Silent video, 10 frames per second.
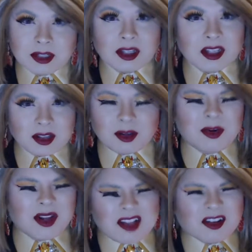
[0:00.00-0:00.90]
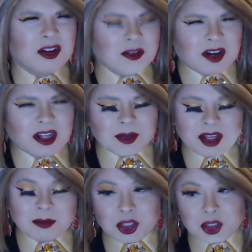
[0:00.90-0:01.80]
Like probably had a cult following,
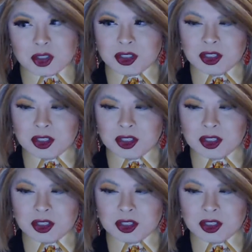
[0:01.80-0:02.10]
I'm sure,